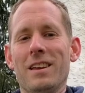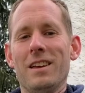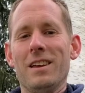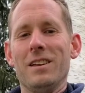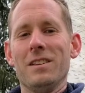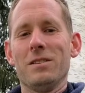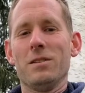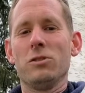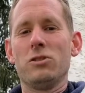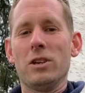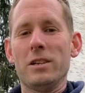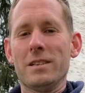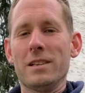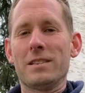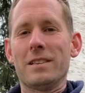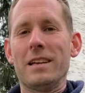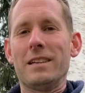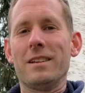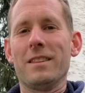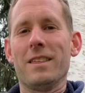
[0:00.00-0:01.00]
So Jesus
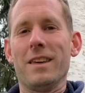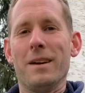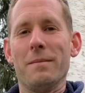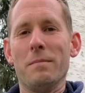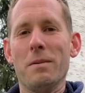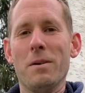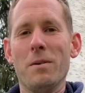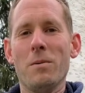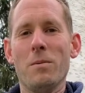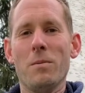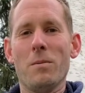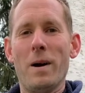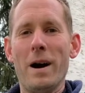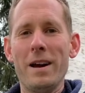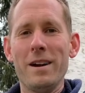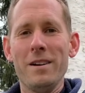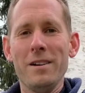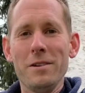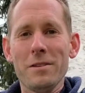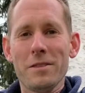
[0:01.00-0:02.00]
said to them, "Why
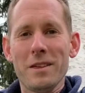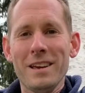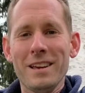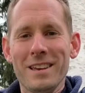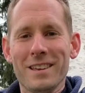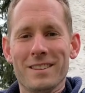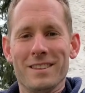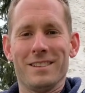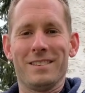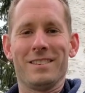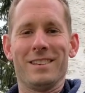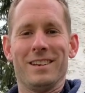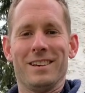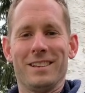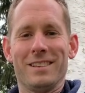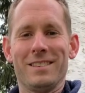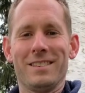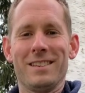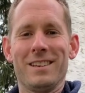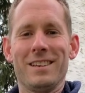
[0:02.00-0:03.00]
are you thinking these
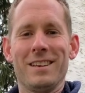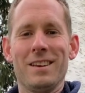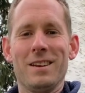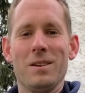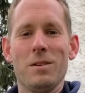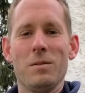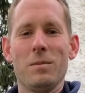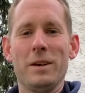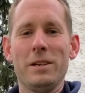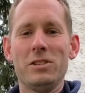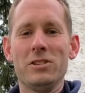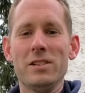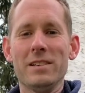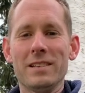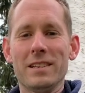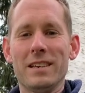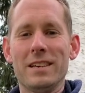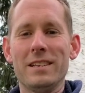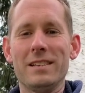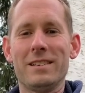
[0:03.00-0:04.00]
things? Which is
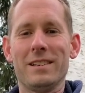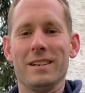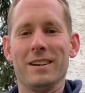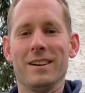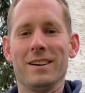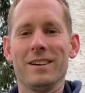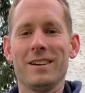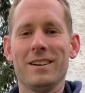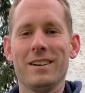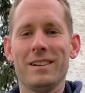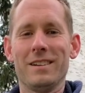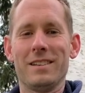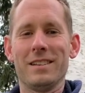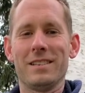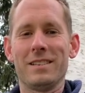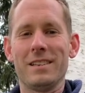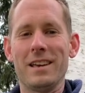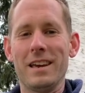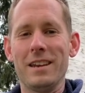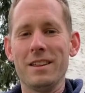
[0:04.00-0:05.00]
easier, to
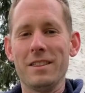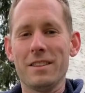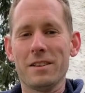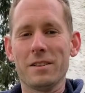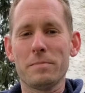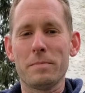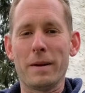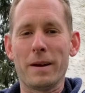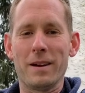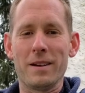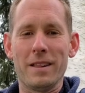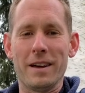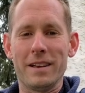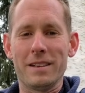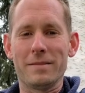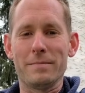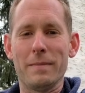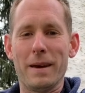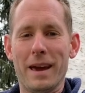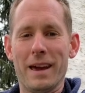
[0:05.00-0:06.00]
say to this
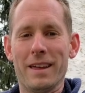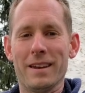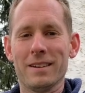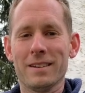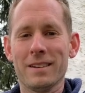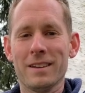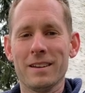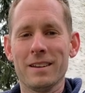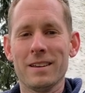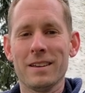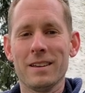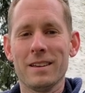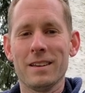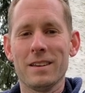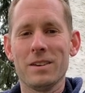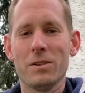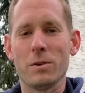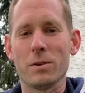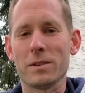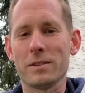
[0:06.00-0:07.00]
paralyzed man,
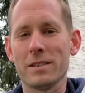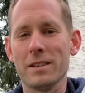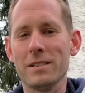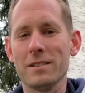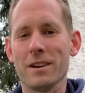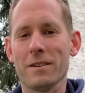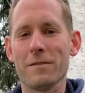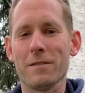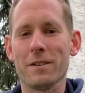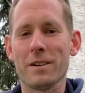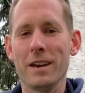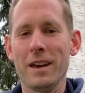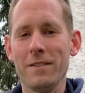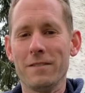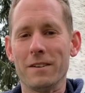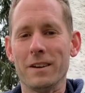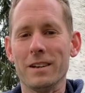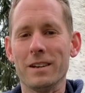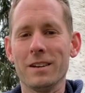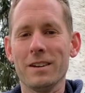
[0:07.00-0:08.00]
'Your sins are
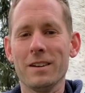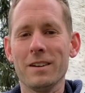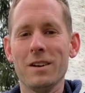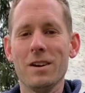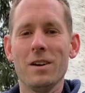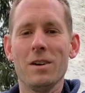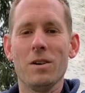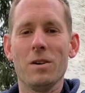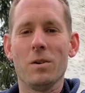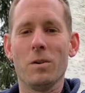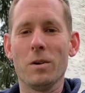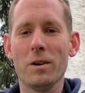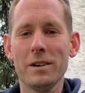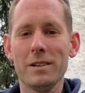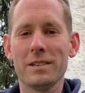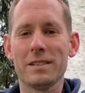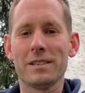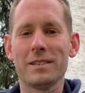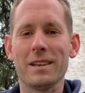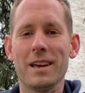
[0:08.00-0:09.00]
forgiven,' or
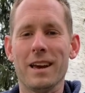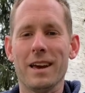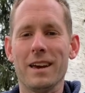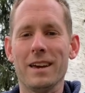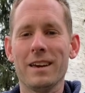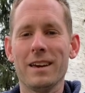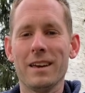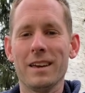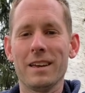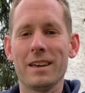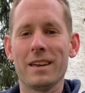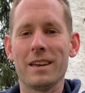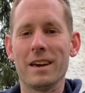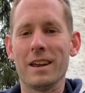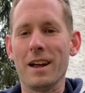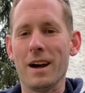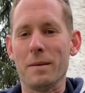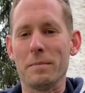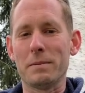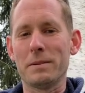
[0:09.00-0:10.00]
to say, 'Get
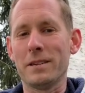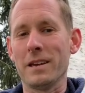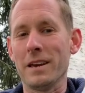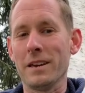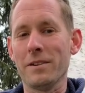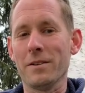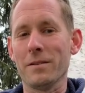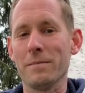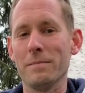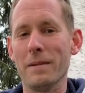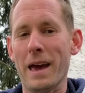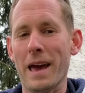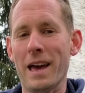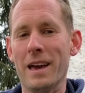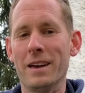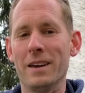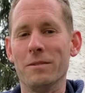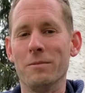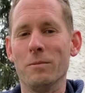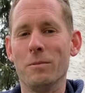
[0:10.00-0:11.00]
up, take your mat
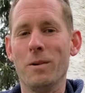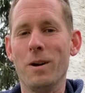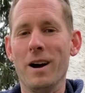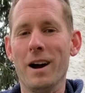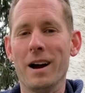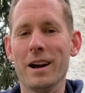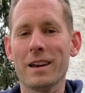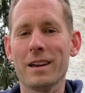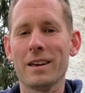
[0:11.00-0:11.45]
and walk'?